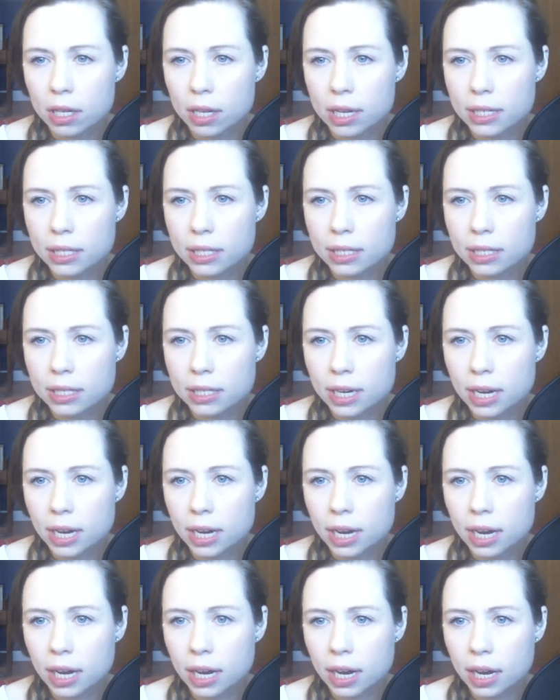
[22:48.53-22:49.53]
Let's
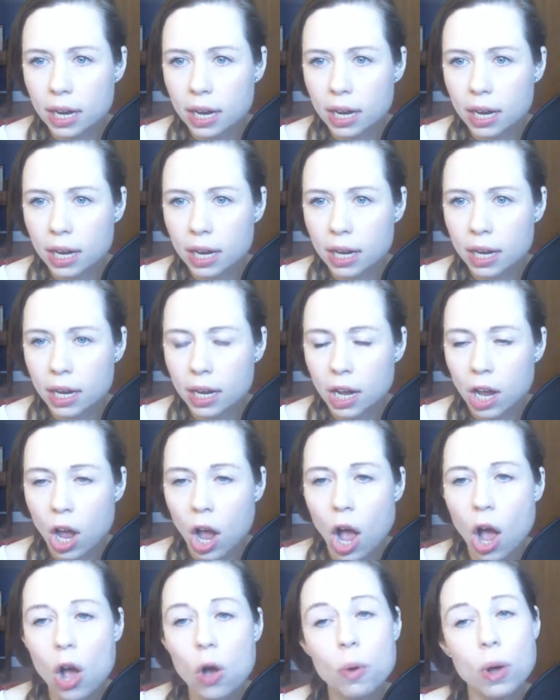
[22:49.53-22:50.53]
see.
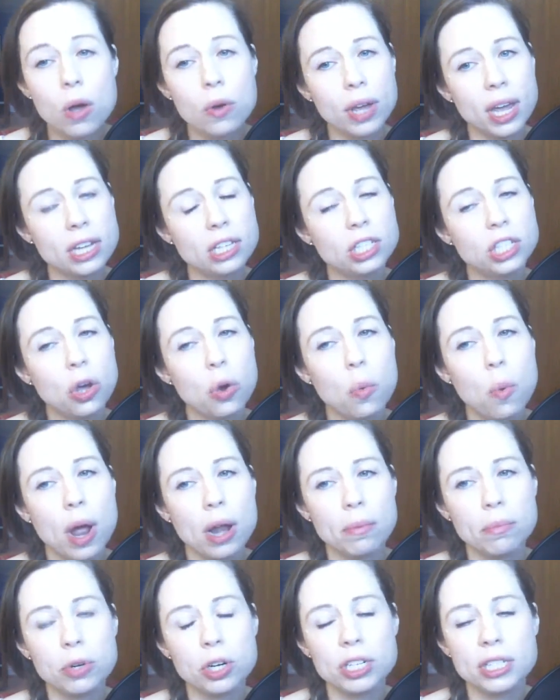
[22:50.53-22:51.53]
Oh, okay, so
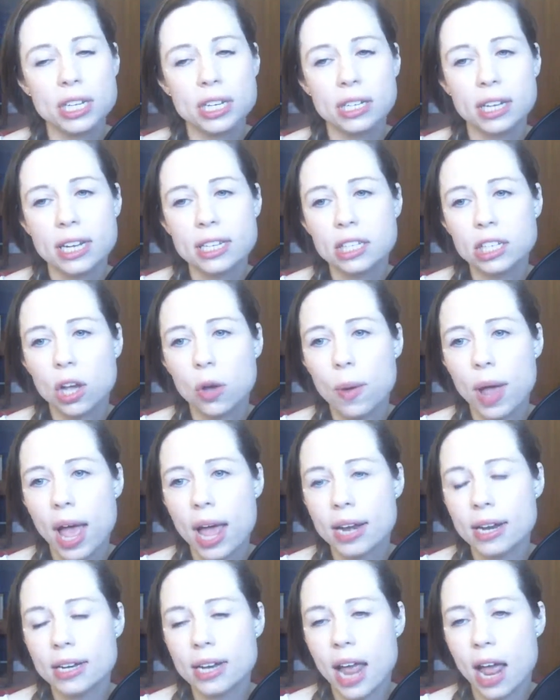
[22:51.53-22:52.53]
one person, let's go
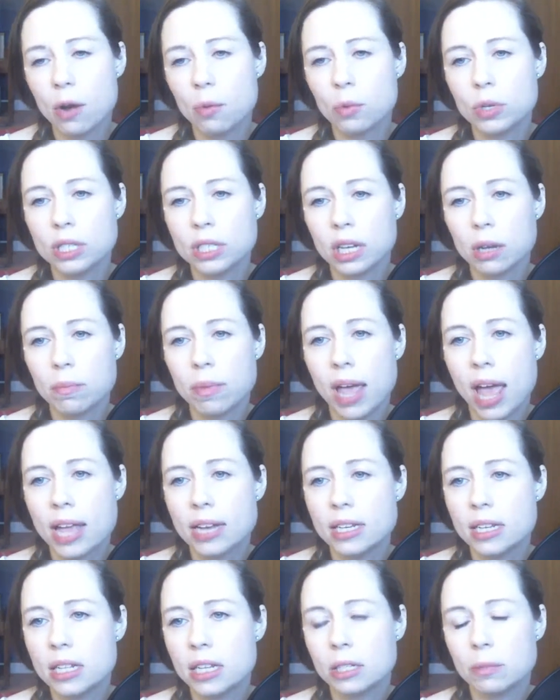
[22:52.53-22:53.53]
ahead and we'll skip ahead
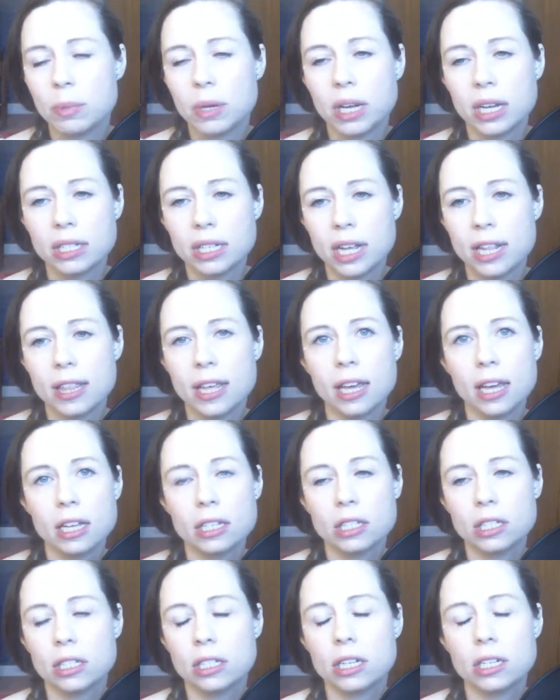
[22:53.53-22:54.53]
to this, because I think
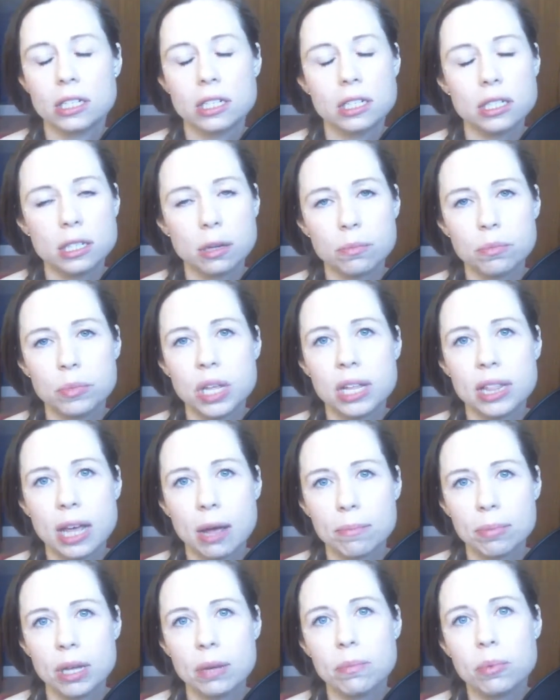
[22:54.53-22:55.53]
this is something
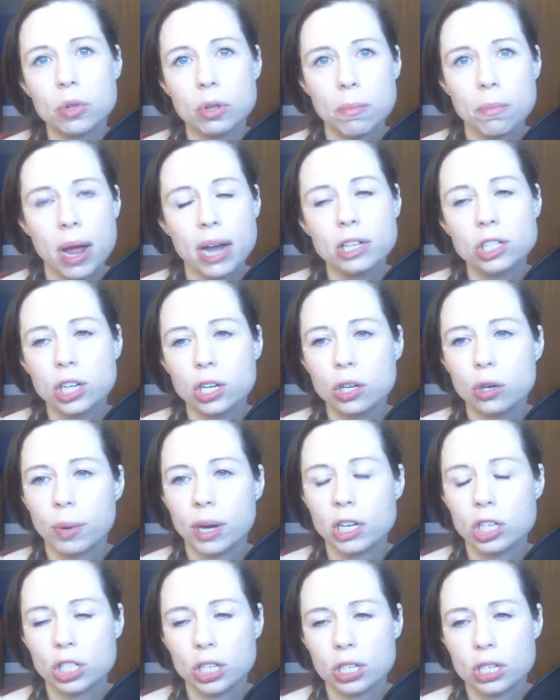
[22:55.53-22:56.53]
that people in my
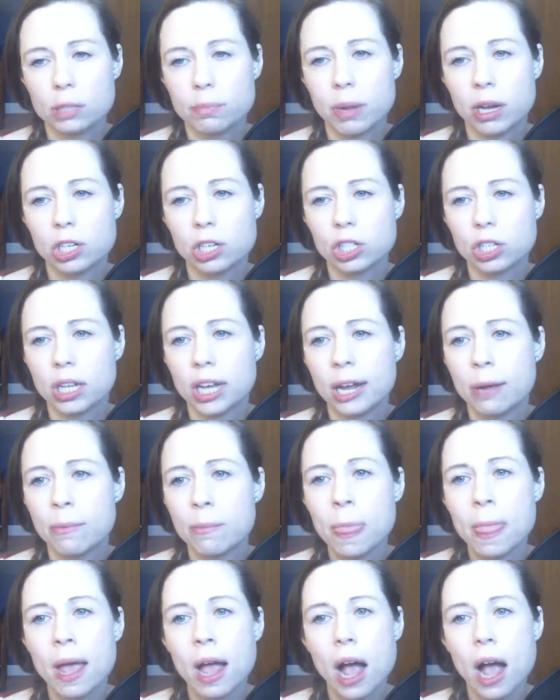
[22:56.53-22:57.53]
generation, especially,
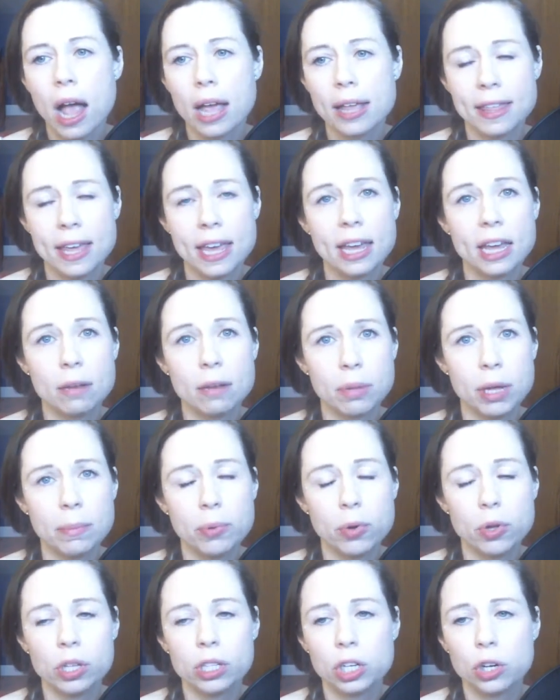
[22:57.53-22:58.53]
I think, and
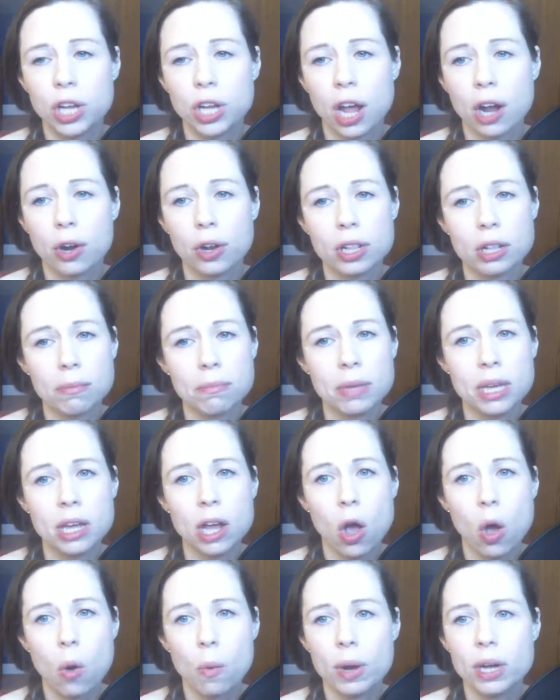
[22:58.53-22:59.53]
people a little younger than me,
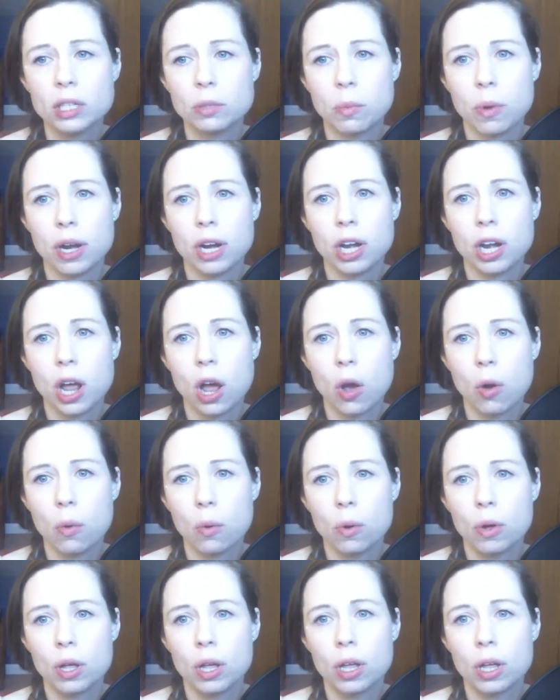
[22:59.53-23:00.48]
always want to know,